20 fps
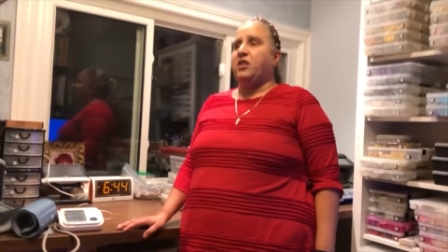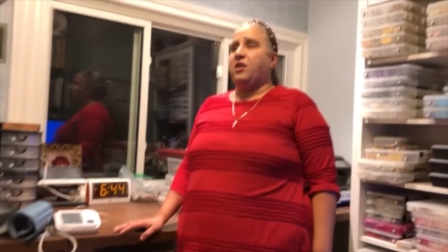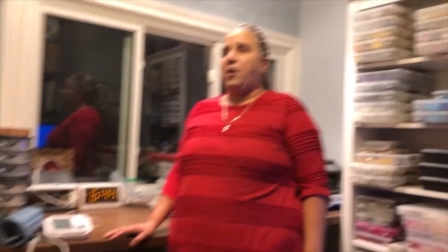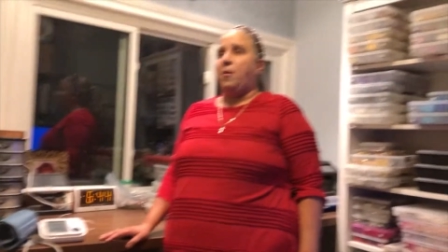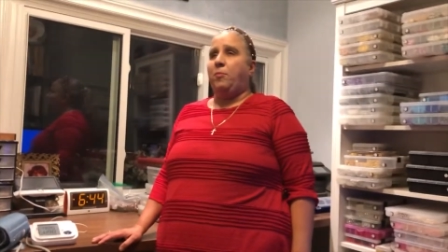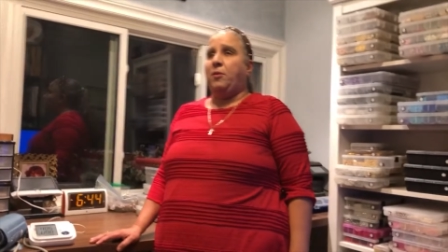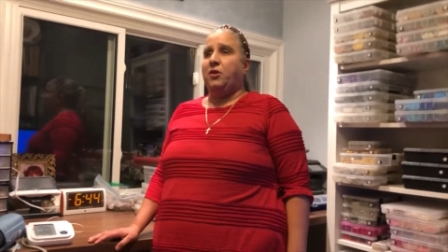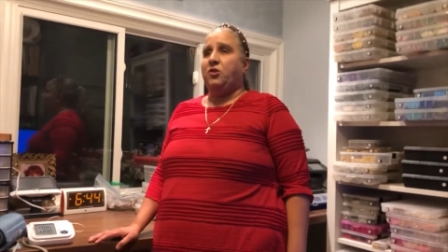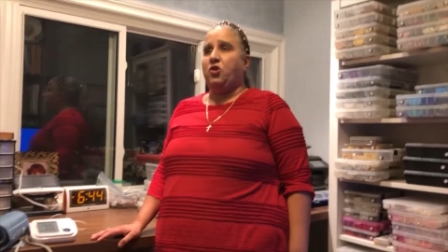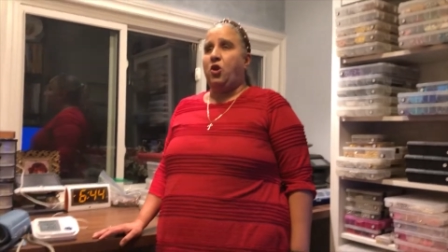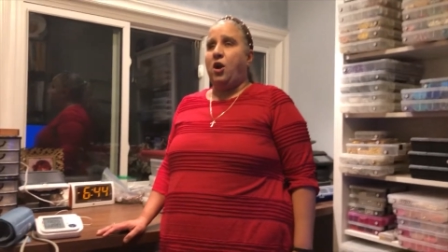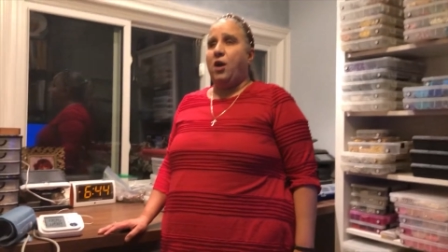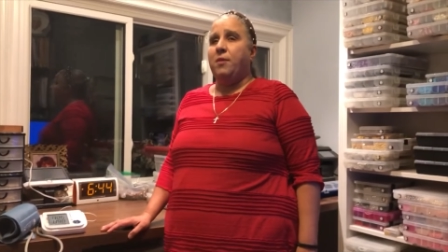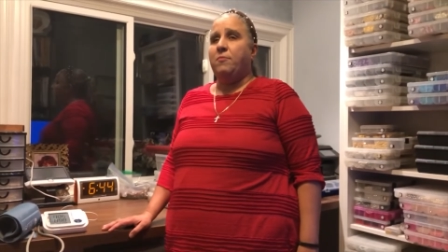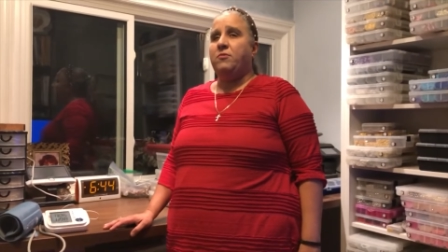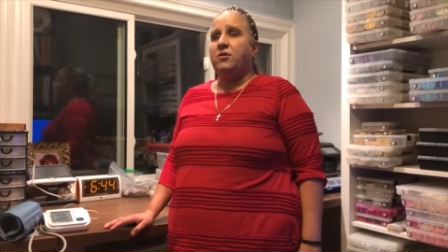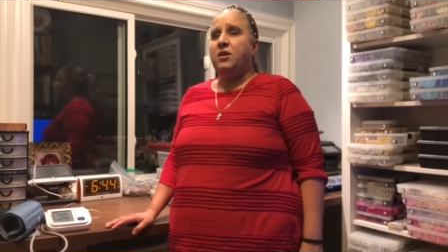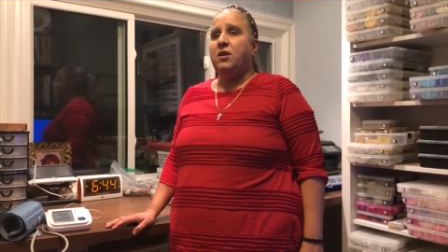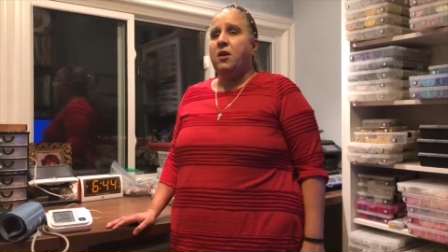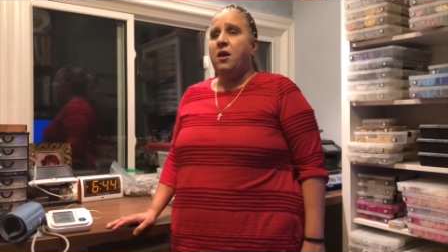a couple of
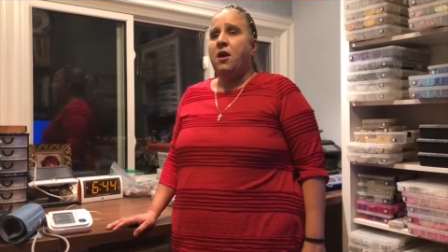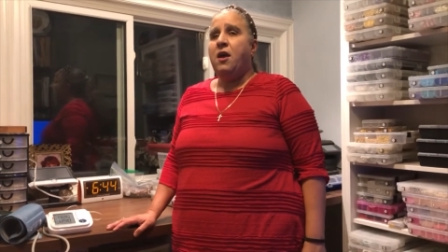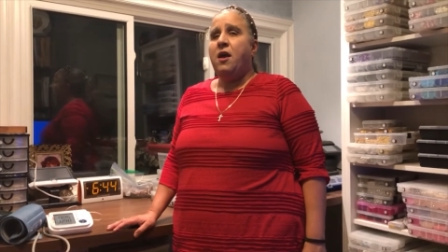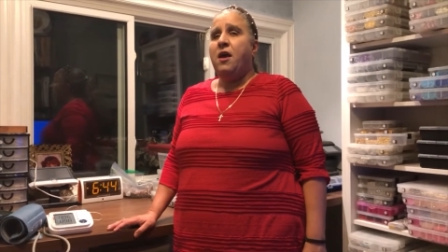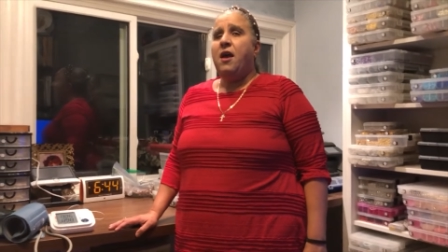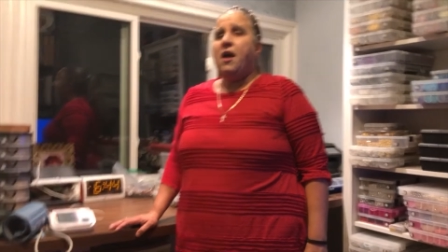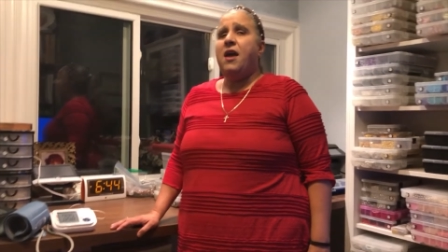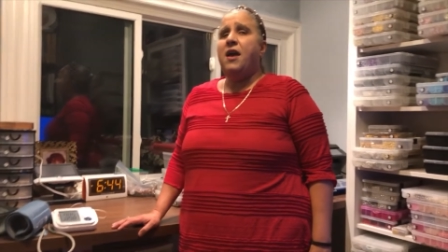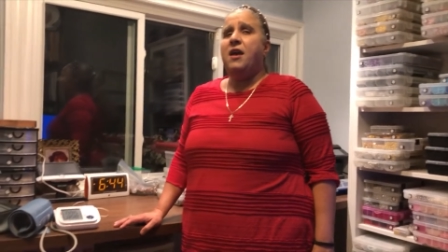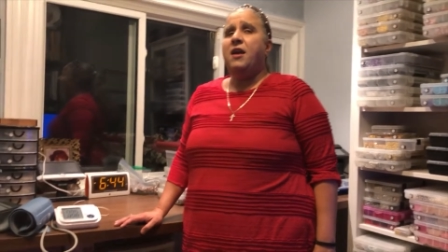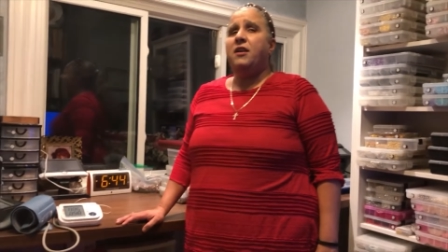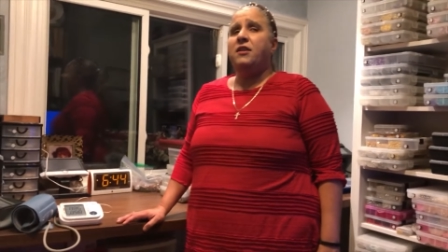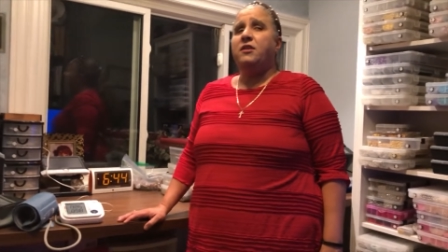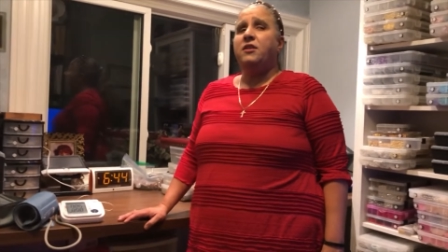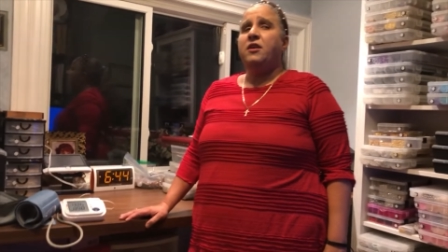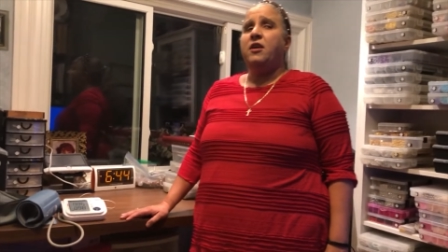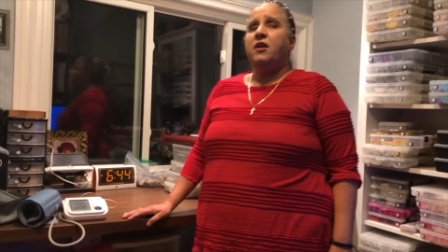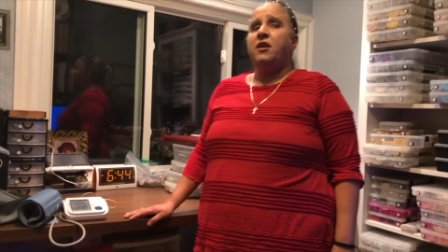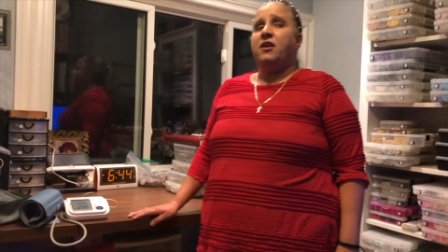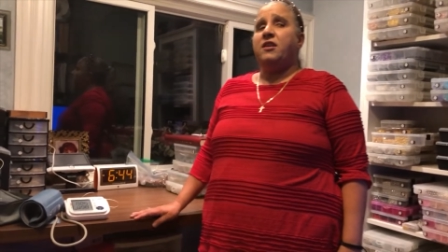times. And
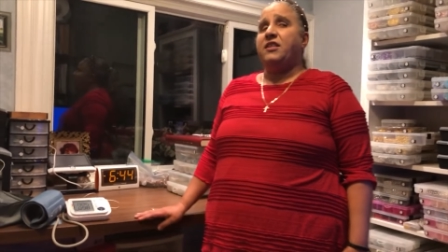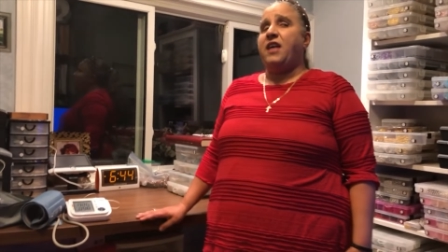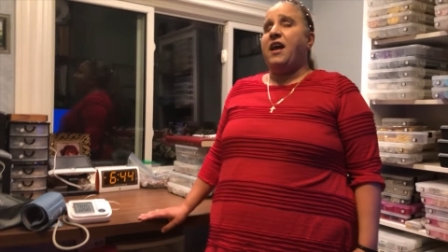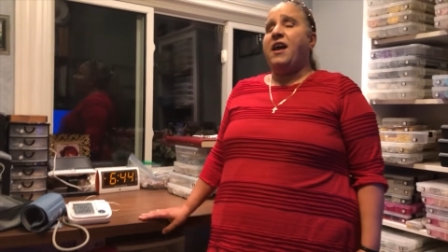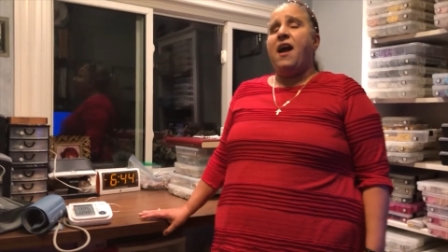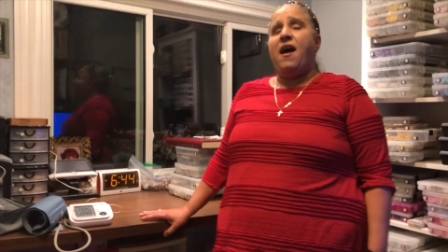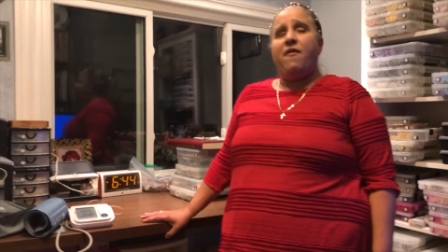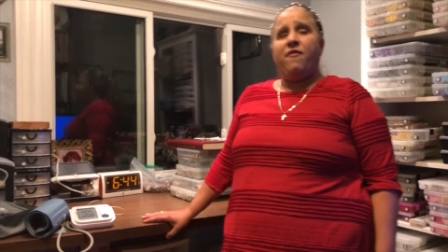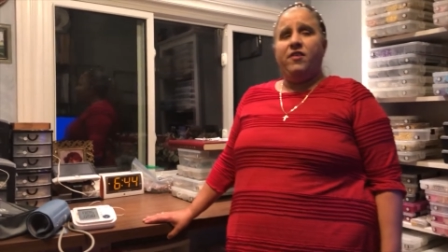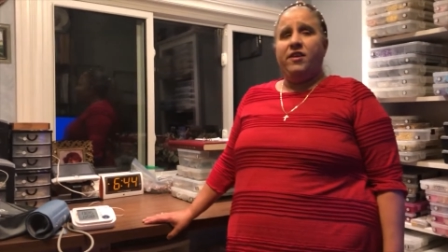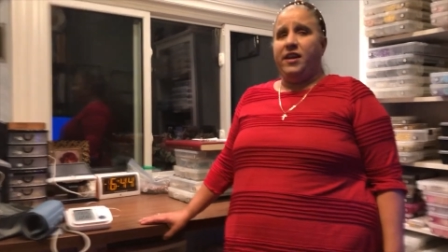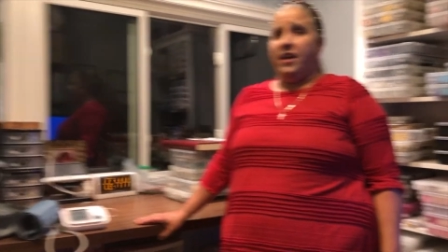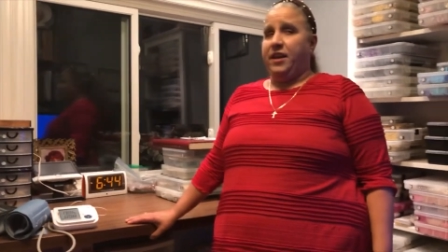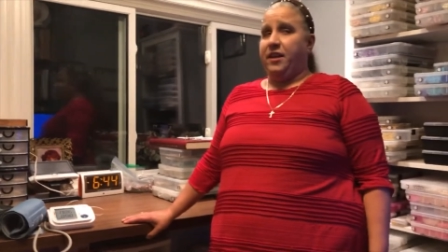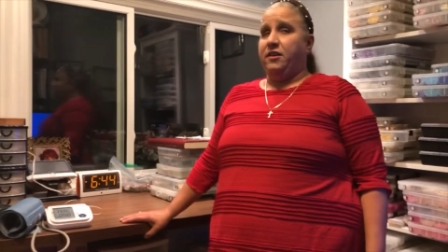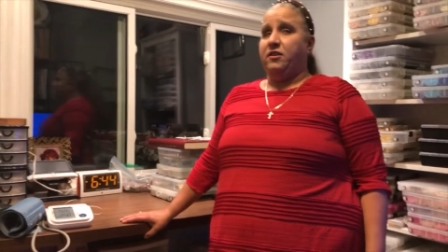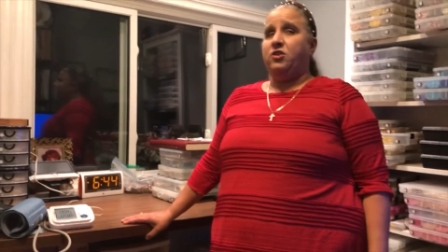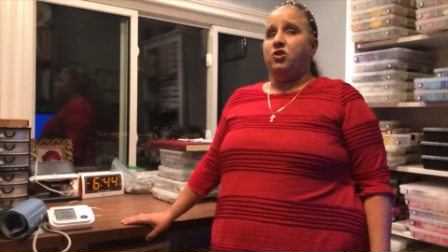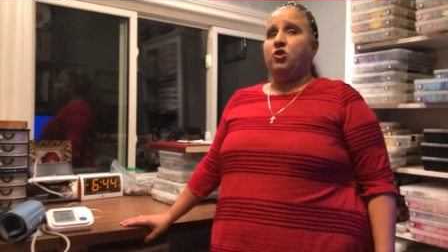because I haven't eaten,